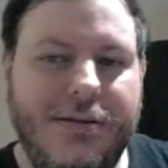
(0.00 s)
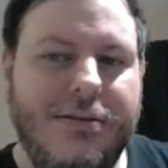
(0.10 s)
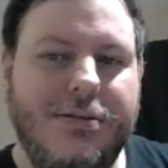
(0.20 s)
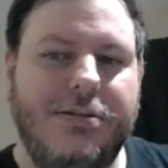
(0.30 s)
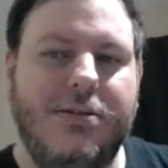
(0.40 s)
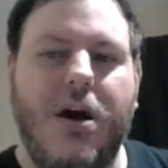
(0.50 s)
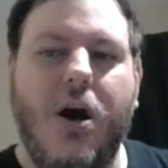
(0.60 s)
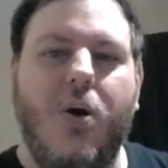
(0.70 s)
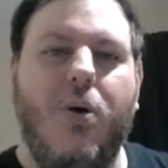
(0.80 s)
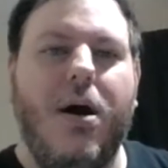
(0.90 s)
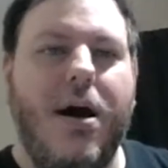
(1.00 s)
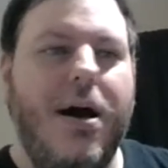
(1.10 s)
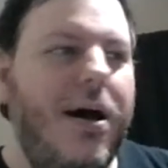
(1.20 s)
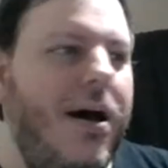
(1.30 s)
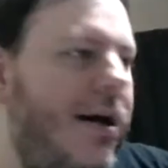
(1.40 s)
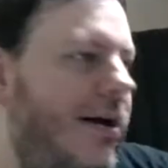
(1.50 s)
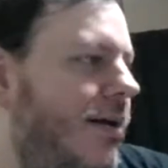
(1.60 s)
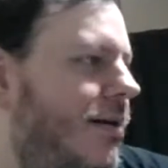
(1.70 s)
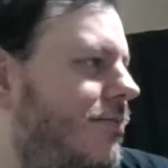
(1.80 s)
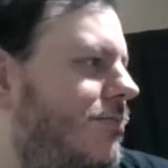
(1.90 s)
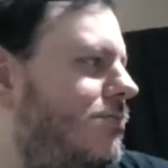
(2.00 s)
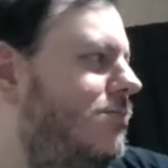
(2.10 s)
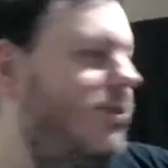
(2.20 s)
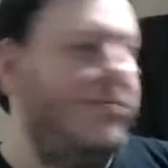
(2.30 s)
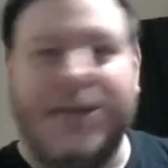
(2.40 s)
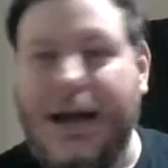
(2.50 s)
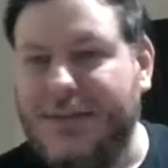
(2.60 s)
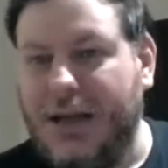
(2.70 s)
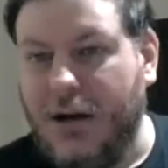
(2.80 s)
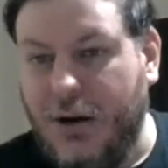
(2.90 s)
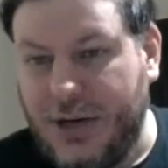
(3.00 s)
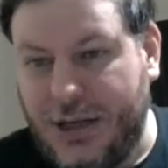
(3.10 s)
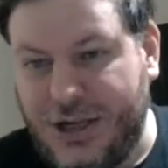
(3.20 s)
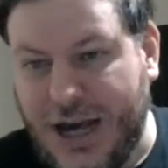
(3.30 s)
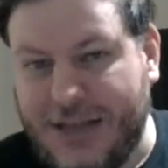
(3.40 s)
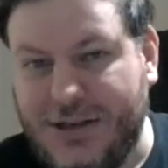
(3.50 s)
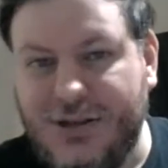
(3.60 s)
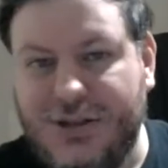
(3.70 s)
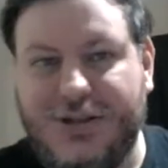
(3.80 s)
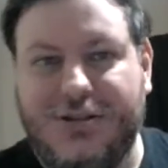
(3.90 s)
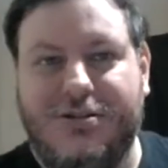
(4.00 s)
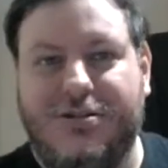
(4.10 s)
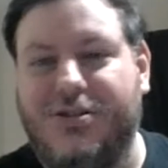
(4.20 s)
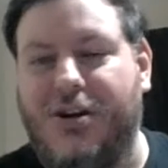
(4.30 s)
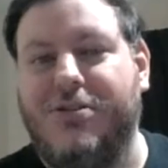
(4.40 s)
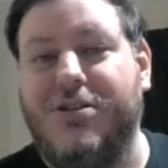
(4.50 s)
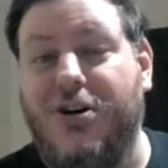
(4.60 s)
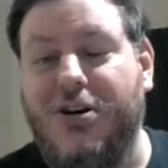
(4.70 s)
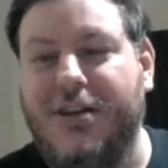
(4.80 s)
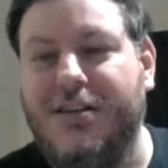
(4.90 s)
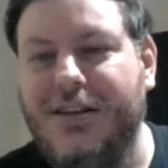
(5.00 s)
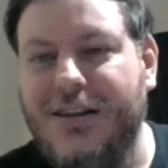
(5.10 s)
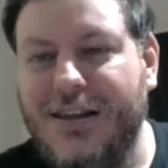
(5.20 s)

So sometimes I'll go in the chats and just start talking,